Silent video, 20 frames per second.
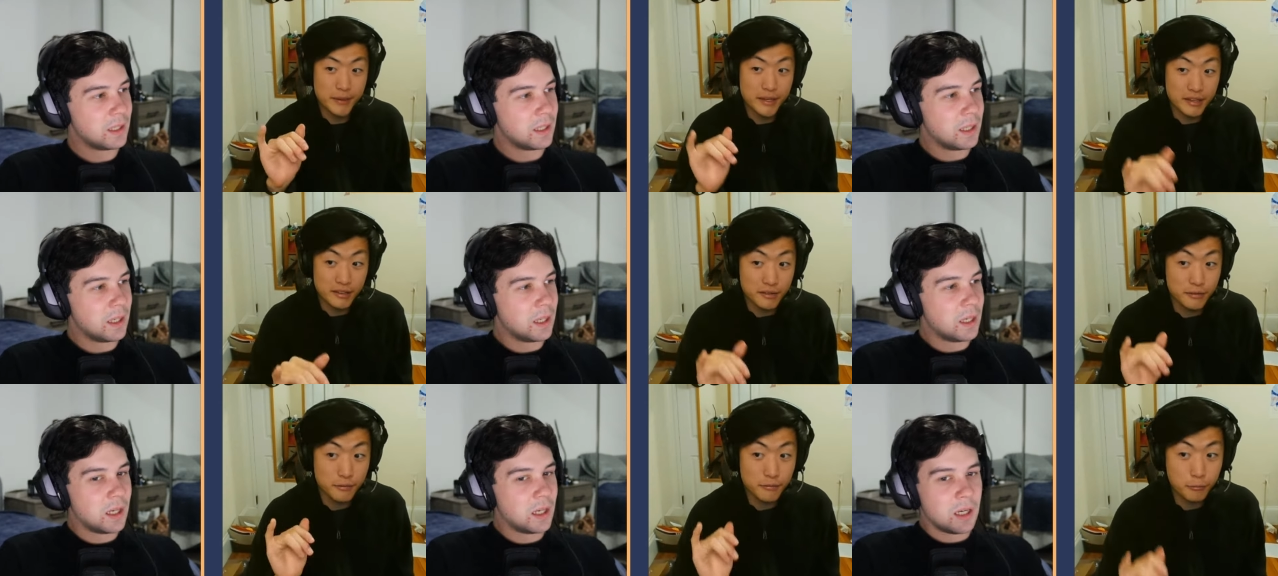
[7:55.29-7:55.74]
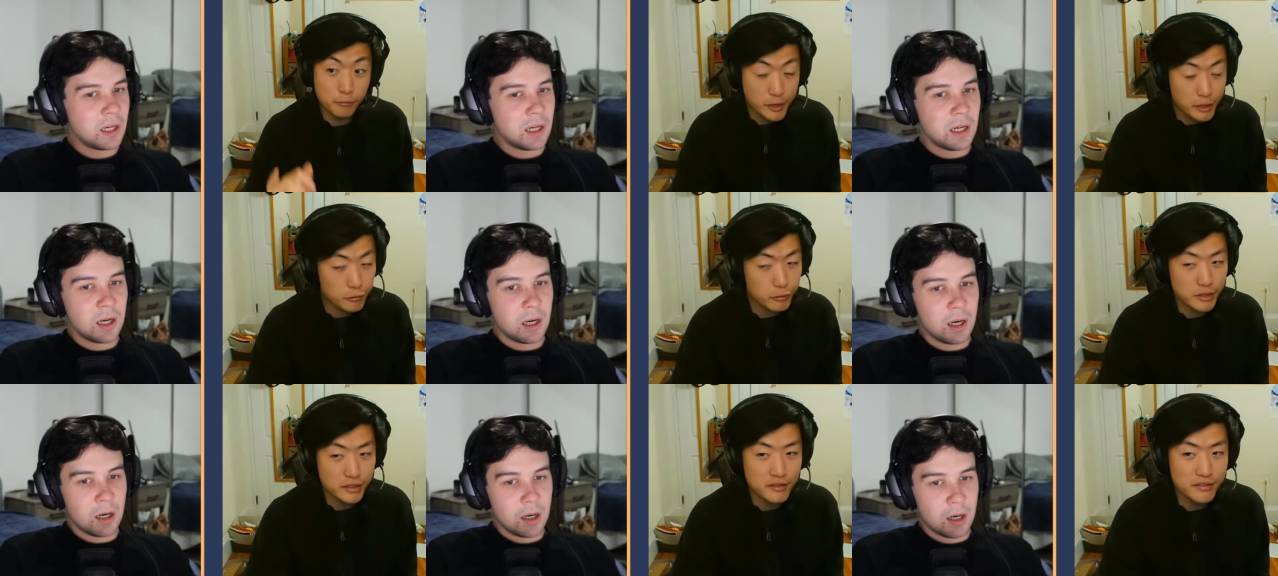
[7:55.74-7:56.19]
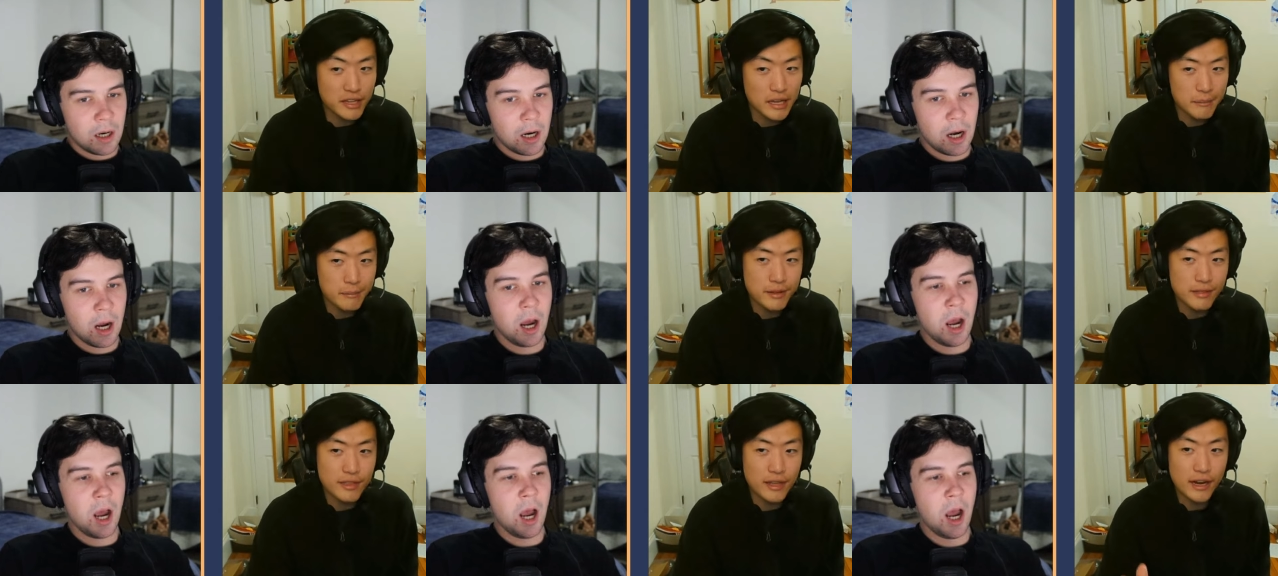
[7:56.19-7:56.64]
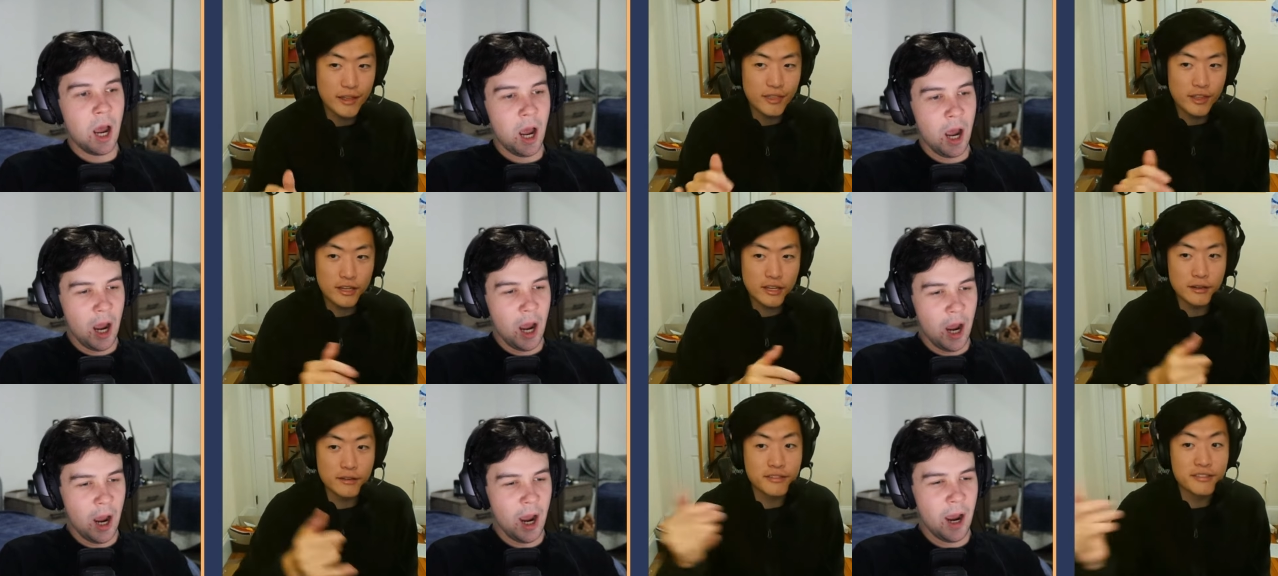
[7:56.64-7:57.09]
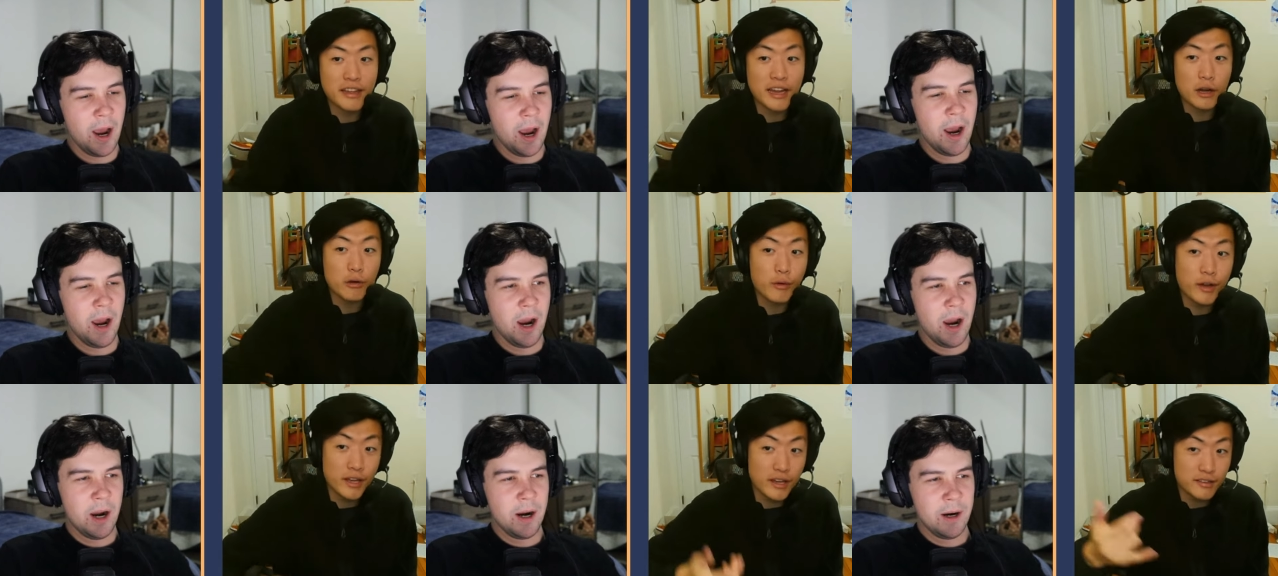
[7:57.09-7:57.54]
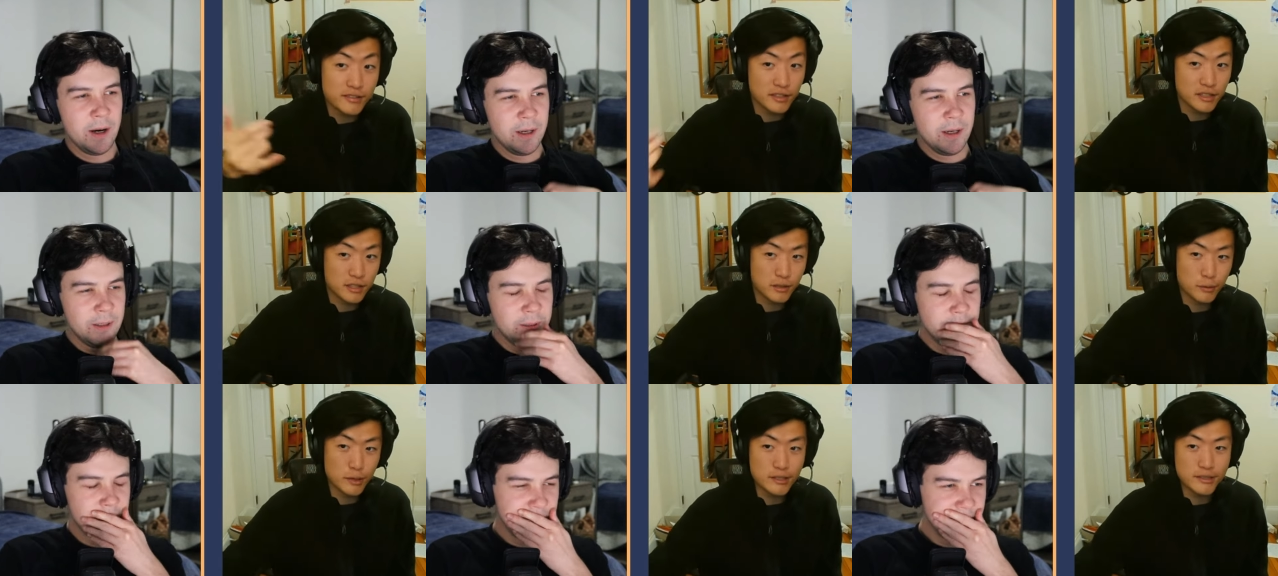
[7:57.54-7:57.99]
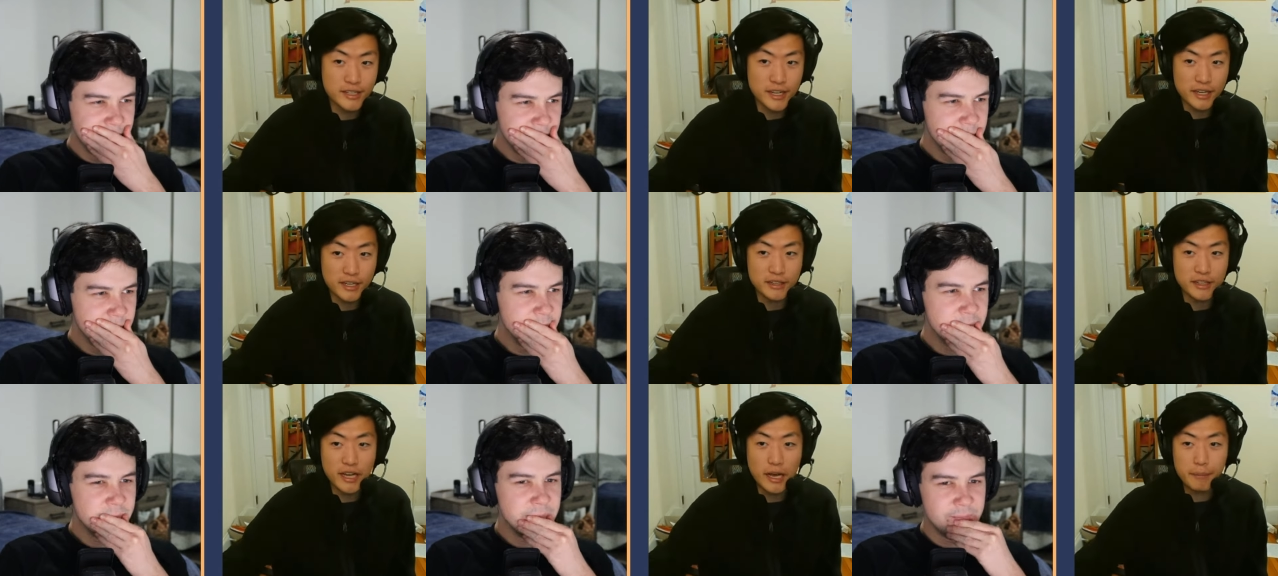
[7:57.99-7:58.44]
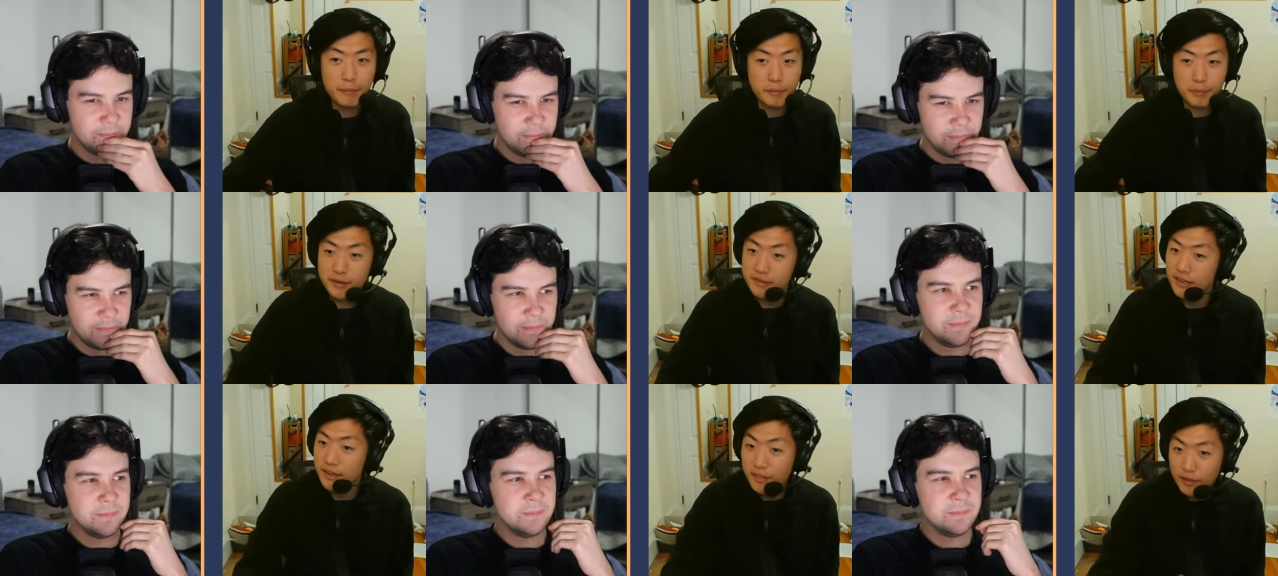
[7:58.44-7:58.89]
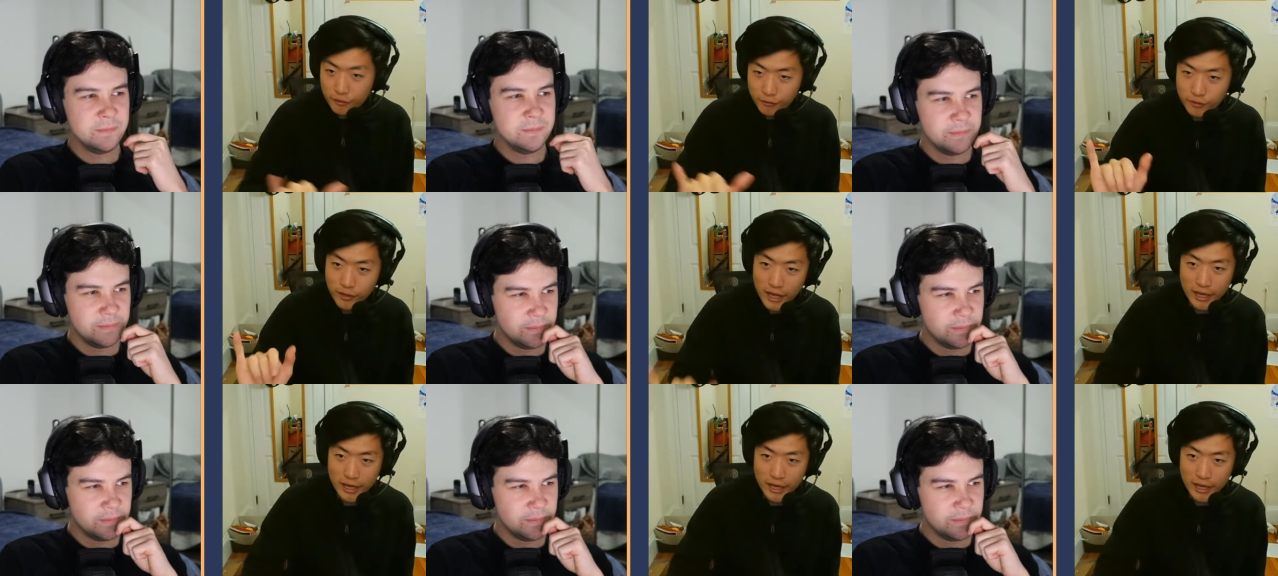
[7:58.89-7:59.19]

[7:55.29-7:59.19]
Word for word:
Speaker 1: biggest week one statement that I think can segue us into our second topic because I think